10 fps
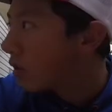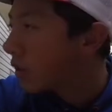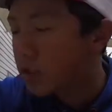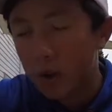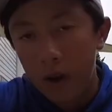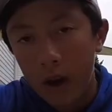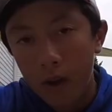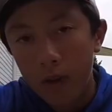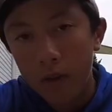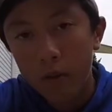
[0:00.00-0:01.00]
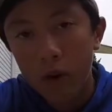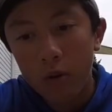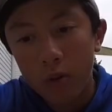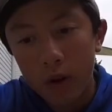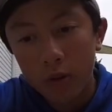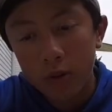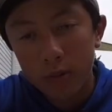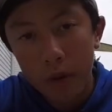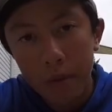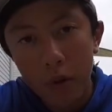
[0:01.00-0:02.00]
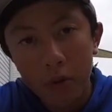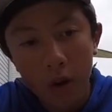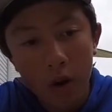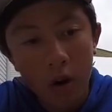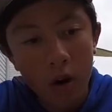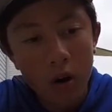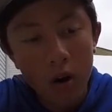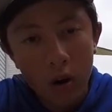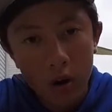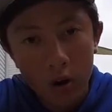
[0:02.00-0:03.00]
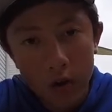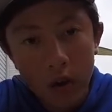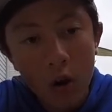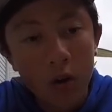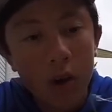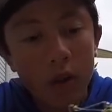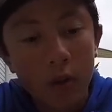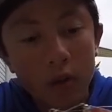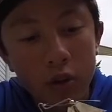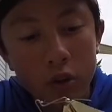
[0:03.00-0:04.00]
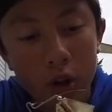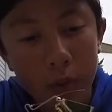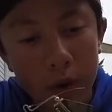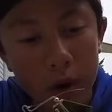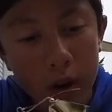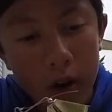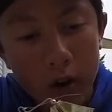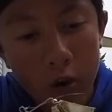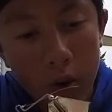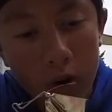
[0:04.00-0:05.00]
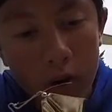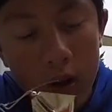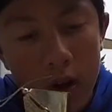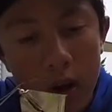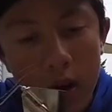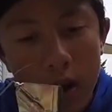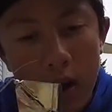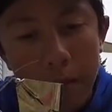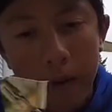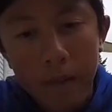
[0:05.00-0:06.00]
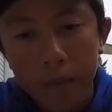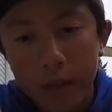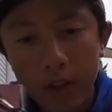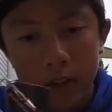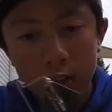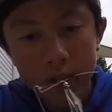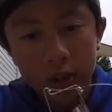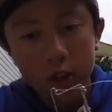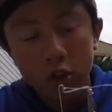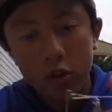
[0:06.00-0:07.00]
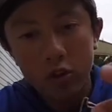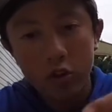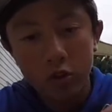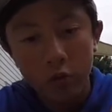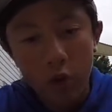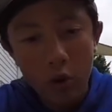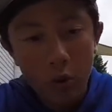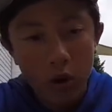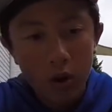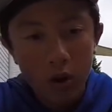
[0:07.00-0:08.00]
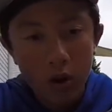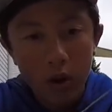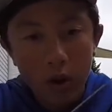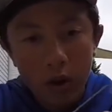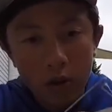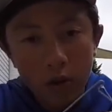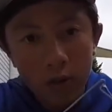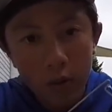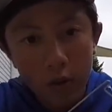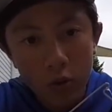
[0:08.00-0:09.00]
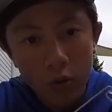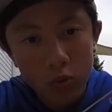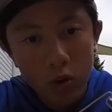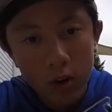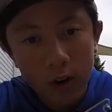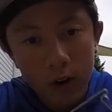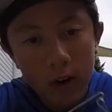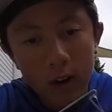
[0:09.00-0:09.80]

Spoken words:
somehow. Probably it was in my boat in the car, or going down the road in the trailer, but I'll get a new one. But this is just a nice chartreuse and white one. It's good for bluish water.